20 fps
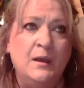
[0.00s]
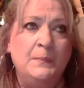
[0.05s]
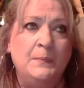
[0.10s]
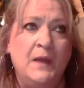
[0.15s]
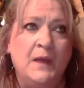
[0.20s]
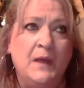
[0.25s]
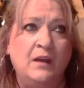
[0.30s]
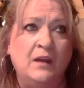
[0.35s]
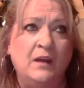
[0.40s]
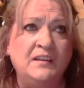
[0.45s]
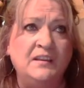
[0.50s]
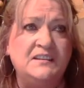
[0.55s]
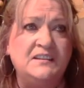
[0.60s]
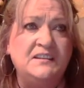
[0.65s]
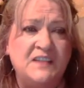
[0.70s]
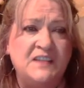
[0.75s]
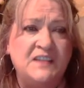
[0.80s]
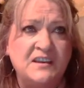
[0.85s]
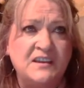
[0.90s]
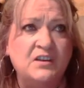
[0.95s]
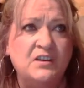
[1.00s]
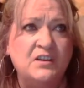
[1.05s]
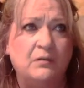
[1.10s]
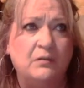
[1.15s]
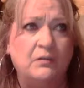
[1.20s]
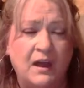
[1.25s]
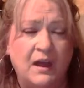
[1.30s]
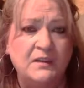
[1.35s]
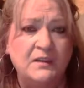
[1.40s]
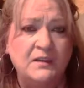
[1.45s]
Harley had taken
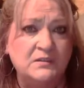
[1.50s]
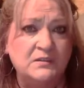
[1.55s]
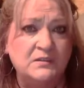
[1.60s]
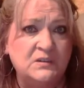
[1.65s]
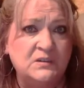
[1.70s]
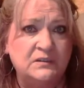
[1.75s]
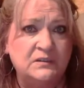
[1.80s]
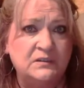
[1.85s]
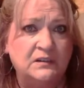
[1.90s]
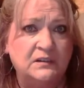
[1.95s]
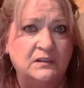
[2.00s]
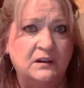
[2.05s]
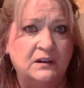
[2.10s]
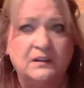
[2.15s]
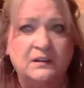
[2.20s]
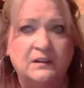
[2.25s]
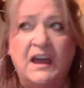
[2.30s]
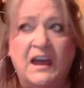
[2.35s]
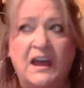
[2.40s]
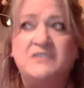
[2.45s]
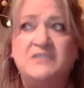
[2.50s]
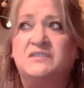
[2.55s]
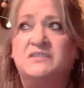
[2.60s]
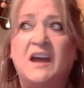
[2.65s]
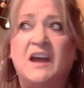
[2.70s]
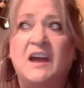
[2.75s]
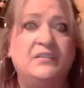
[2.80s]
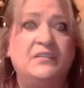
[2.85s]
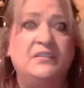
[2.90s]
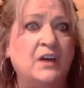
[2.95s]
karate when she was little, and I just
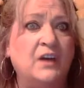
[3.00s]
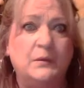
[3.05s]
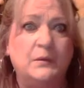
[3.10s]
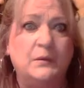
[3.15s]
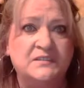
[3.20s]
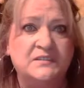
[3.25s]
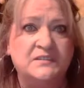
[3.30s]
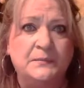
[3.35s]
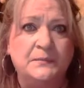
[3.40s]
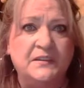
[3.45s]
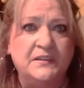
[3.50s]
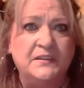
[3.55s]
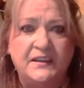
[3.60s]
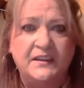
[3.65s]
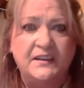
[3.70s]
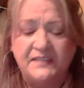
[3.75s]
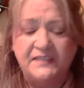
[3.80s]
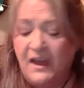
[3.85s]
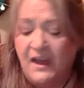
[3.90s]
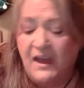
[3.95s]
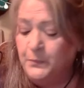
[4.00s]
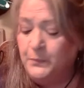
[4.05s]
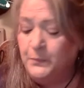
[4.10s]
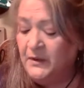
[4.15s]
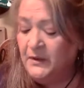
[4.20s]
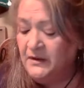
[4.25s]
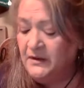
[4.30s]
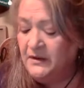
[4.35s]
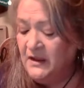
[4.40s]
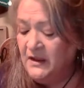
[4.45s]
kind of thought it was something like that.
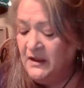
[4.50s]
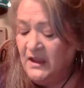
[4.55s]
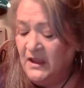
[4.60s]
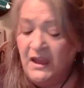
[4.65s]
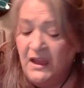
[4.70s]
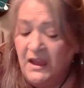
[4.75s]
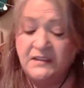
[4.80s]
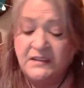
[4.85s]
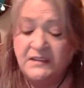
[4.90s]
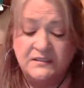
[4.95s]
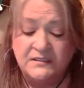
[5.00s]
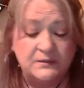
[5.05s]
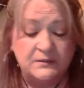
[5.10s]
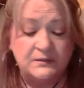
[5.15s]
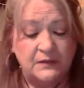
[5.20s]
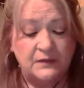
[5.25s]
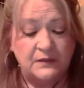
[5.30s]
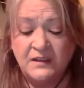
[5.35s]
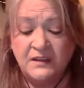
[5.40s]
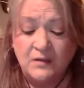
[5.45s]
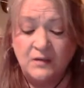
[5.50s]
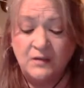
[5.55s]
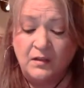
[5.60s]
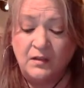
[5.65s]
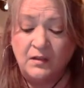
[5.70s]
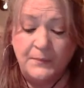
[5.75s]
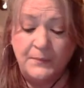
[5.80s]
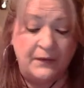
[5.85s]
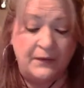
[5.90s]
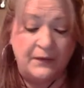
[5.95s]
But it's it's
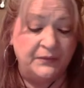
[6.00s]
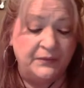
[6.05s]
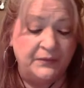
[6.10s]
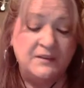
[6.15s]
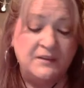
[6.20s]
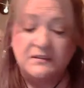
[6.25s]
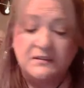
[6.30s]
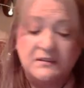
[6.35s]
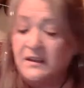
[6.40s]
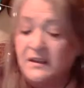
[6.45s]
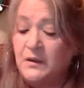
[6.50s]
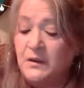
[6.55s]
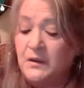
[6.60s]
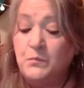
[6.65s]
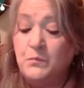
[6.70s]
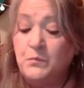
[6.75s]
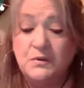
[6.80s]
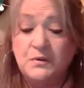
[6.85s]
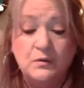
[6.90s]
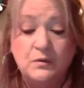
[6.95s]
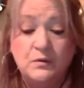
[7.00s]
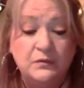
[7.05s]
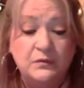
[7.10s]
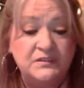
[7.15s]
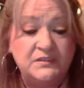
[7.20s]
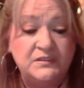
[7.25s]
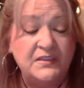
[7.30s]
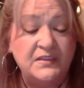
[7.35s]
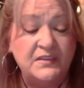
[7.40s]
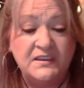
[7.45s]
all about these like
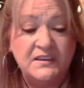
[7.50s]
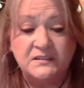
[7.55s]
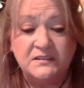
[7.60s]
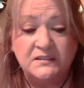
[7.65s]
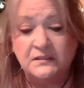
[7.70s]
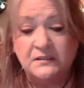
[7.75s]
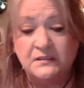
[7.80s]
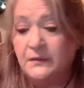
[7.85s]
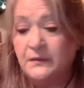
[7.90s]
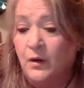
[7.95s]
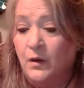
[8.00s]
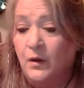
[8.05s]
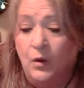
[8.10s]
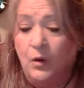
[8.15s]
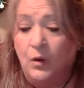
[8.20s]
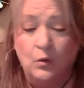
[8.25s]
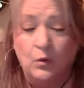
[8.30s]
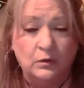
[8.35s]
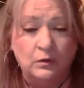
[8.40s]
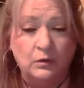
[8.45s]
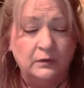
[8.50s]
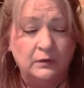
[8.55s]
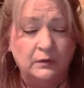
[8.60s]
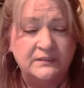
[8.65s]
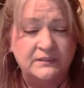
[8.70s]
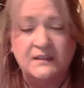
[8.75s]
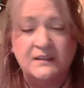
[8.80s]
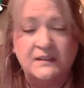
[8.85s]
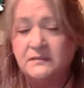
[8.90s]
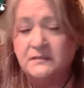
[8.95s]
moves and these
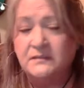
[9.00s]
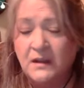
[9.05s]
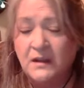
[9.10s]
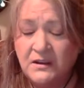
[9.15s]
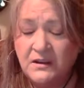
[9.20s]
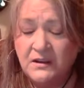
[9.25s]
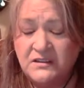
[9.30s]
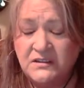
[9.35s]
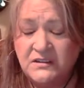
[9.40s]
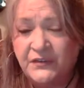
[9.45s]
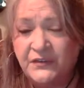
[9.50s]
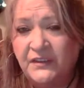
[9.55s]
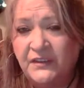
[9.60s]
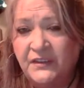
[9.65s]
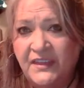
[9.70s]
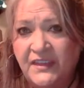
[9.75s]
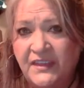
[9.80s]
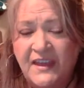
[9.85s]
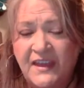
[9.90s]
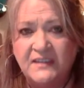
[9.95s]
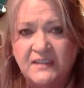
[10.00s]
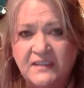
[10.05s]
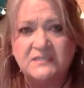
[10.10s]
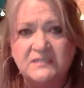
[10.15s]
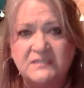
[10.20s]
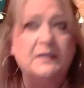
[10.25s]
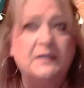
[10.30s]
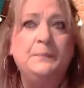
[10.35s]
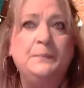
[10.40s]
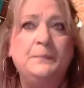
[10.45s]
holds and different
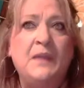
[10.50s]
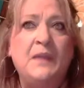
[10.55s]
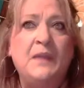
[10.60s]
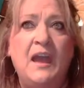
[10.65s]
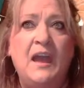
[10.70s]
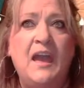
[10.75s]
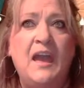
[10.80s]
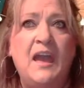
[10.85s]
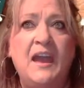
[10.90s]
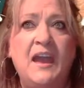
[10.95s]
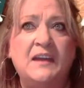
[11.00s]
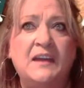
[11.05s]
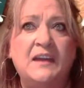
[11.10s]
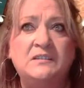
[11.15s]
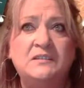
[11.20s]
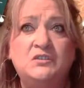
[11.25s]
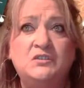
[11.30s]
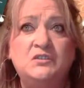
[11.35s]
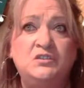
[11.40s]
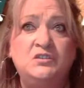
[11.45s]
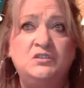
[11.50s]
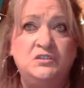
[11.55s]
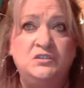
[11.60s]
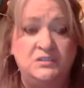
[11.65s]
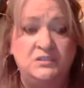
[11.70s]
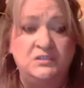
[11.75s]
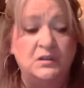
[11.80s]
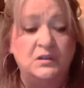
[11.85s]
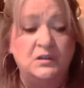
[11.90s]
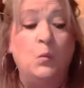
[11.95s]
things. And
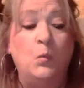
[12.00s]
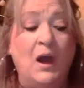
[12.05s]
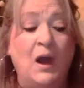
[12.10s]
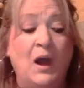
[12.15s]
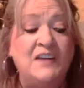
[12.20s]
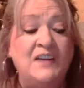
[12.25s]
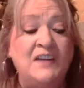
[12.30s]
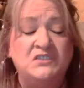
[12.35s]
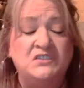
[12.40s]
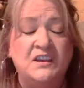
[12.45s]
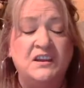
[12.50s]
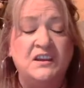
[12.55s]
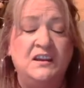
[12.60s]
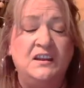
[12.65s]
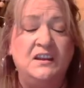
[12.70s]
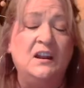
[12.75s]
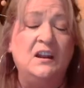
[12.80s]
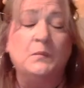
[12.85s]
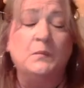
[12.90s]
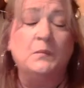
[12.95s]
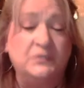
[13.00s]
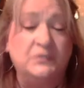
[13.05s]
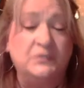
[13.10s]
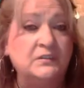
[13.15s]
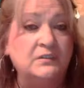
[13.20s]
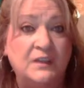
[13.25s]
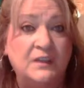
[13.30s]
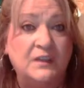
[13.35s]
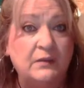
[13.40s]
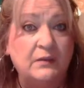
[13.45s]
to watch it, it almost
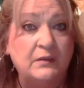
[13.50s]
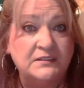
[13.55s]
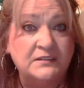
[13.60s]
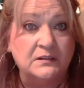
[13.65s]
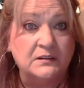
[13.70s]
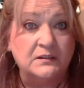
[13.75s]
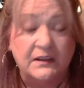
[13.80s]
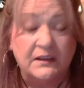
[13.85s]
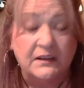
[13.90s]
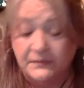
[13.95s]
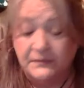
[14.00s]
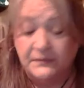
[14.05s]
looks like wrestling.